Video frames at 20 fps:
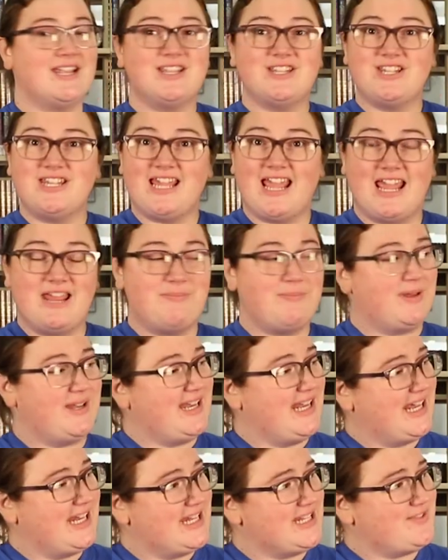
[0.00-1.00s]
She ate
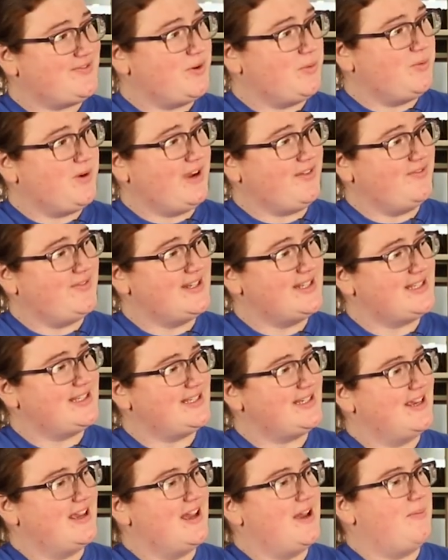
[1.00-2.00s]
bananas for
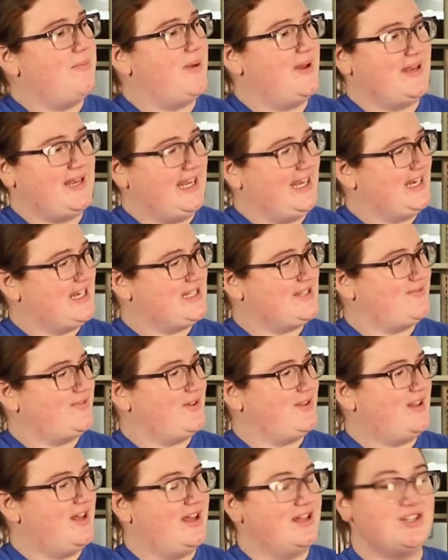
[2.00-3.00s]
breakfast, bananas
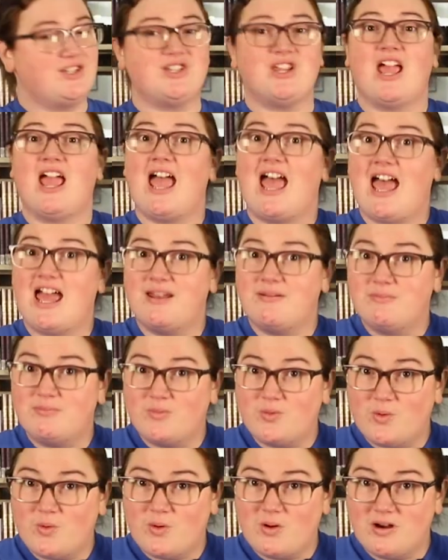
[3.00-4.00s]
for lunch,
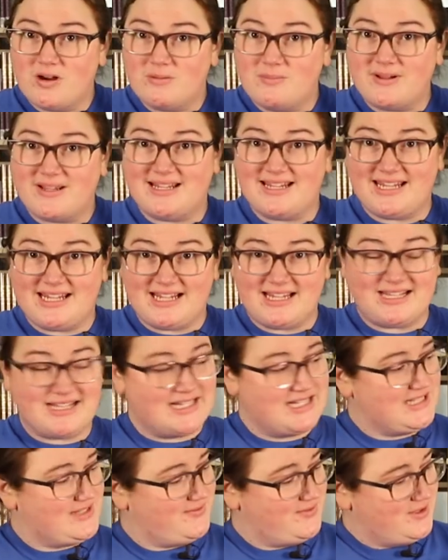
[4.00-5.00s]
and more
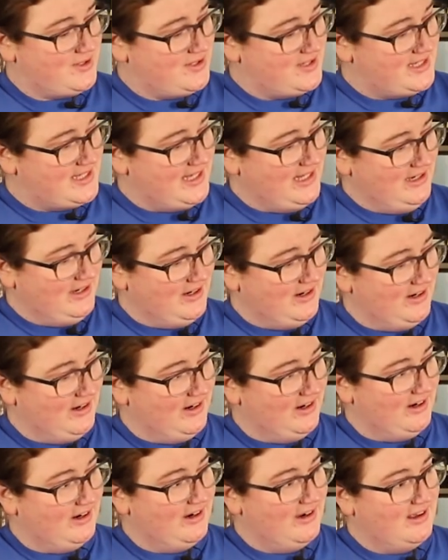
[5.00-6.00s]
bananas for
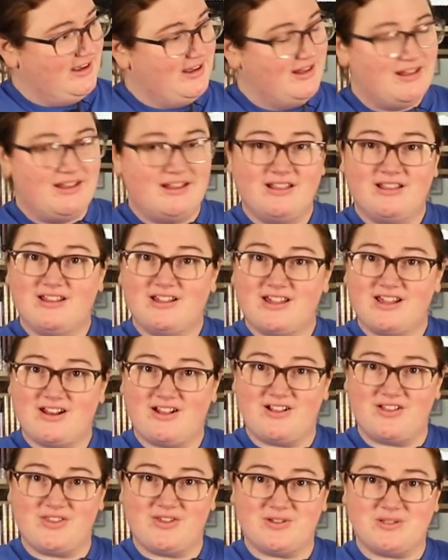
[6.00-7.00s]
dinner. Look at
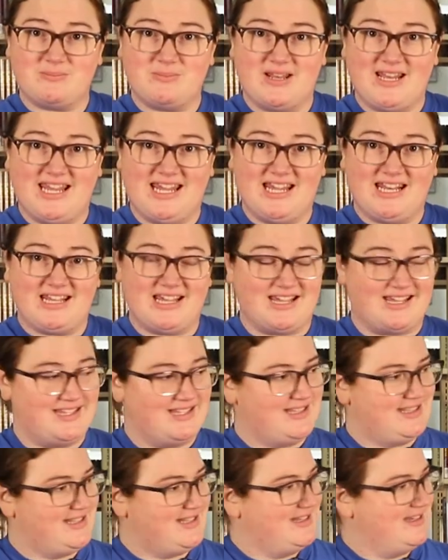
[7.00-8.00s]
all those
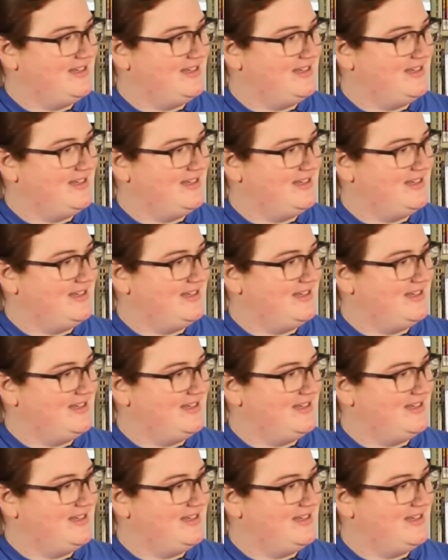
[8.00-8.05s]
bananas.